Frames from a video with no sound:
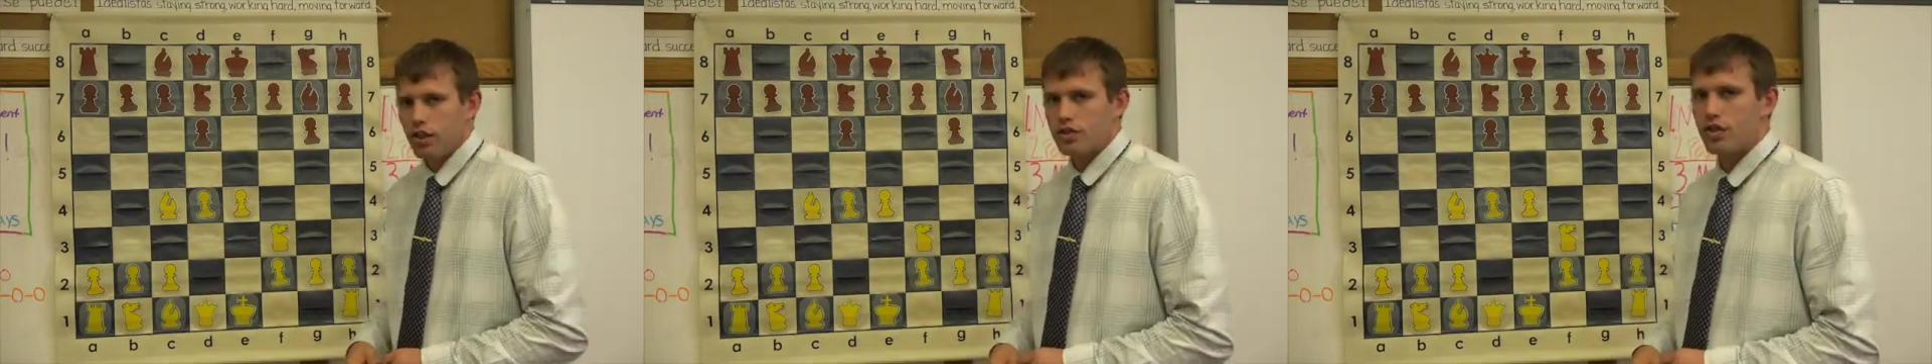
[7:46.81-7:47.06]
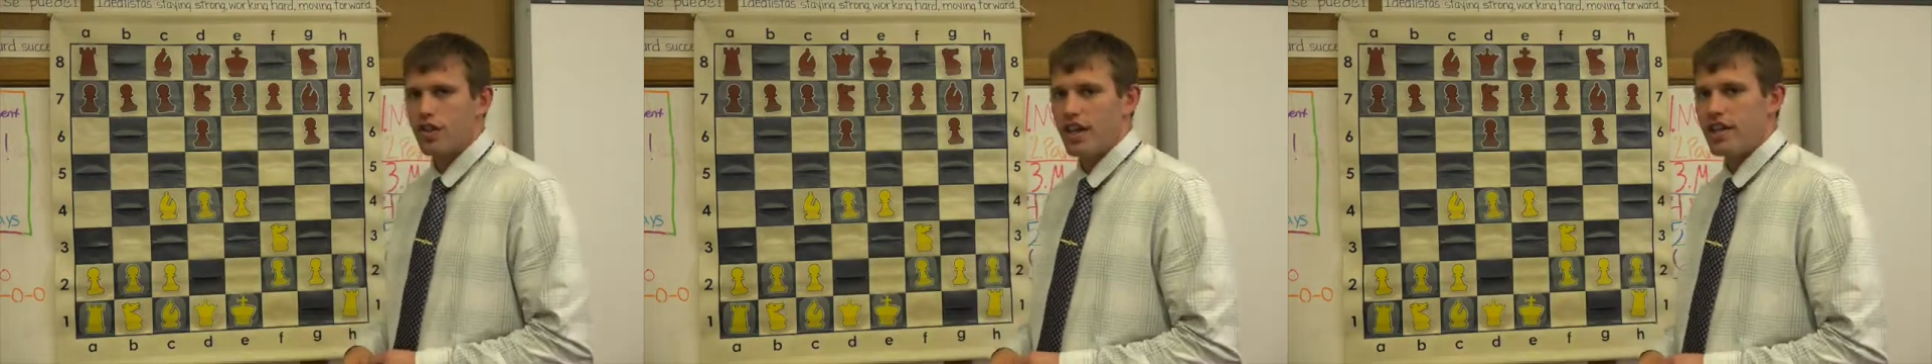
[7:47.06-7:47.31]

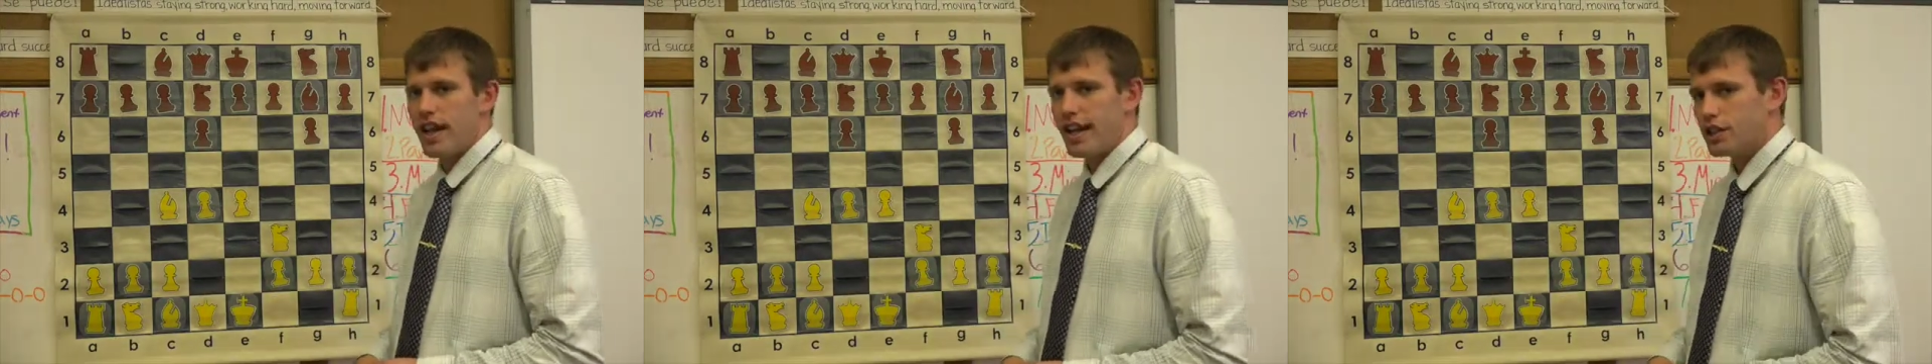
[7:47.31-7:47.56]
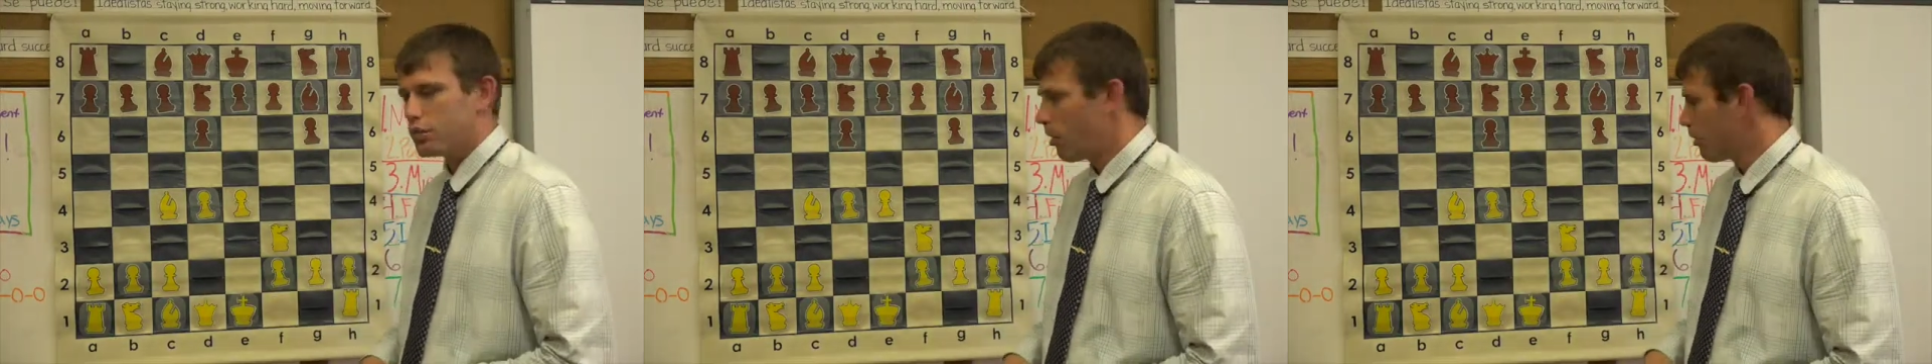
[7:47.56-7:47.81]
So then
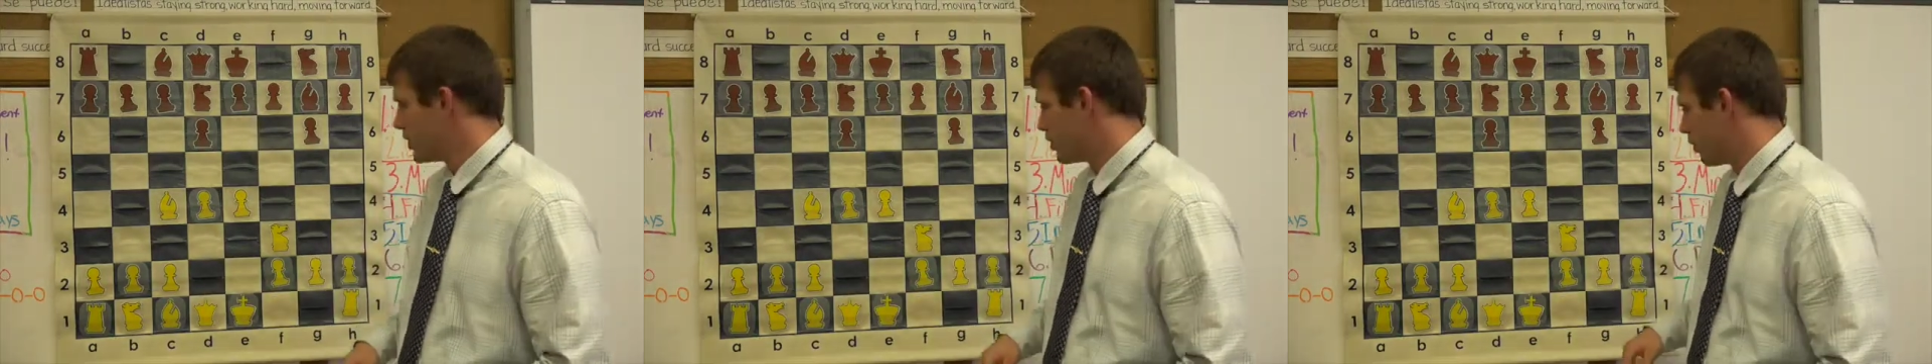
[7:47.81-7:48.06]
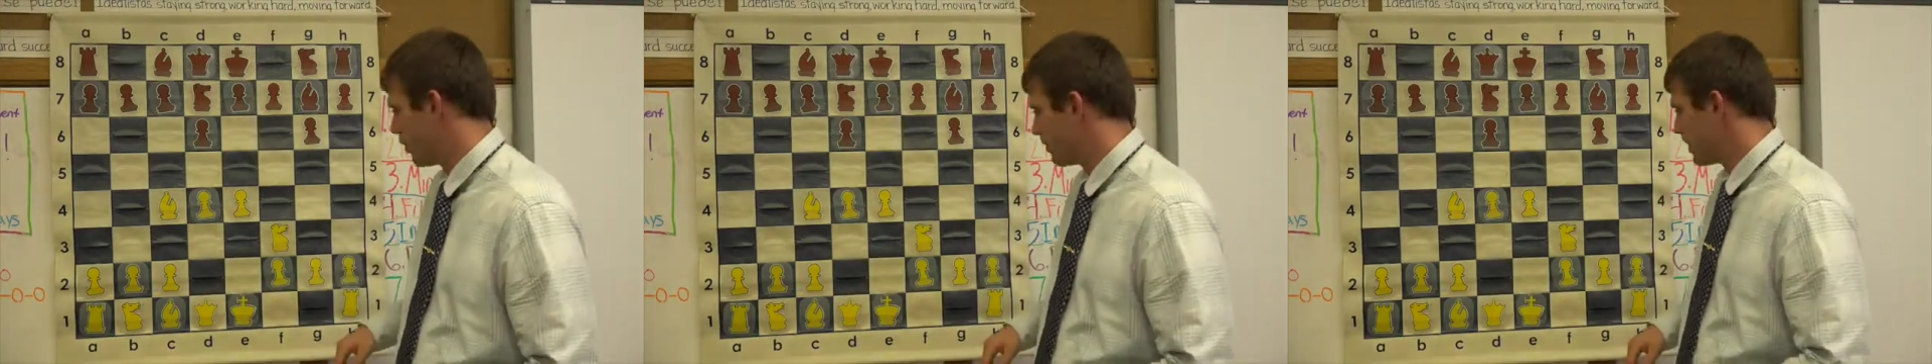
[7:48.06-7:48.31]
next what we
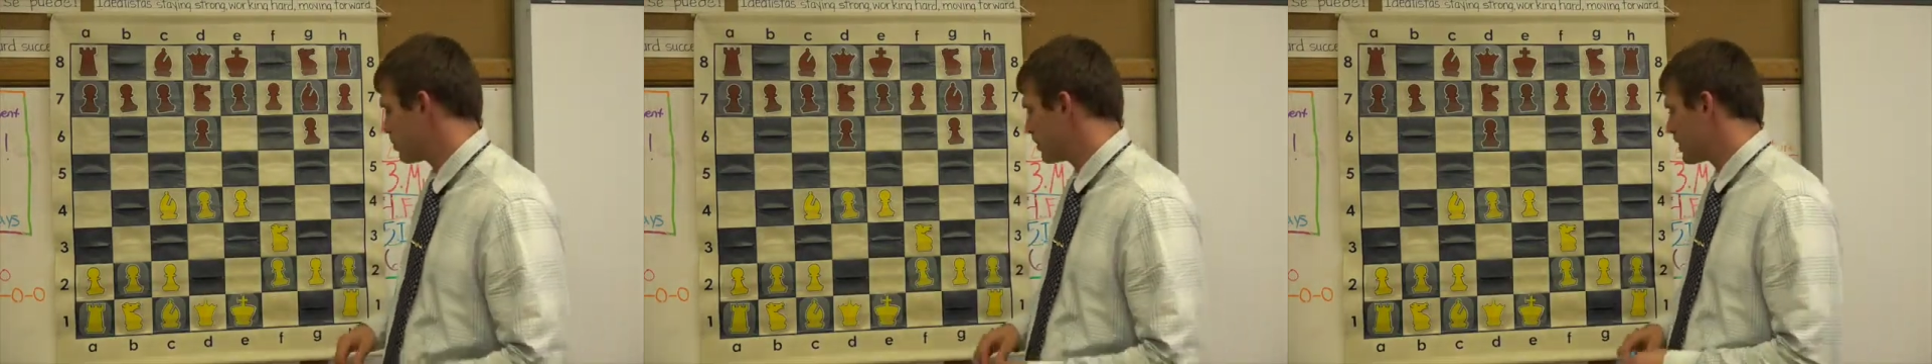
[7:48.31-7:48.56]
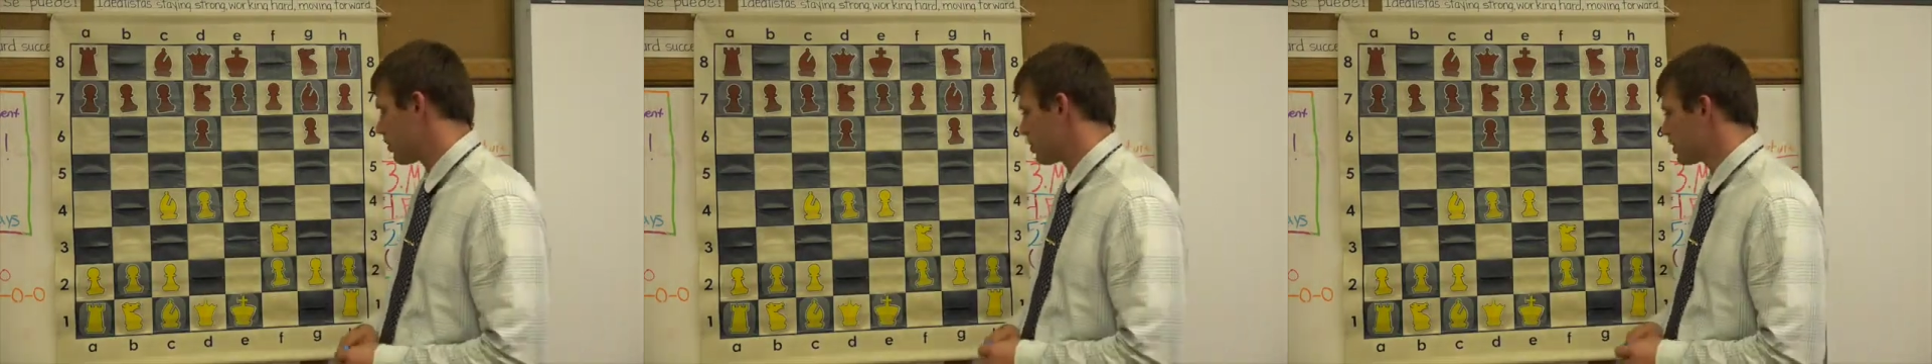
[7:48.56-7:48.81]
do is we say,